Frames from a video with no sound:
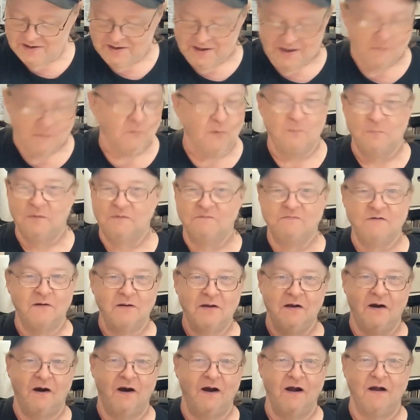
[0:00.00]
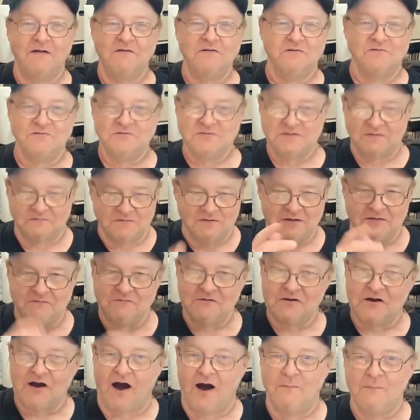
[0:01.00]
It won't be very hard. You'll just have to leave a
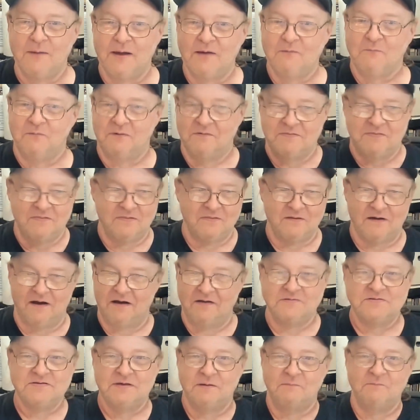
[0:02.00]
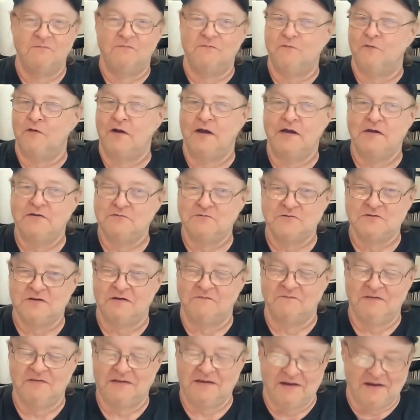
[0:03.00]
comment with some phrase or
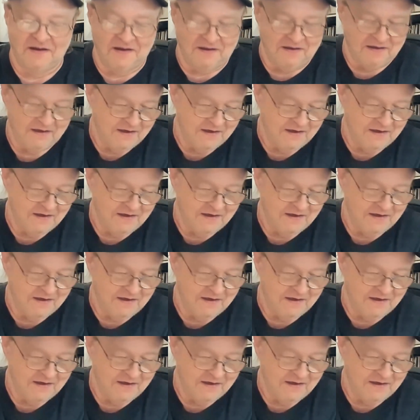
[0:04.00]
something in it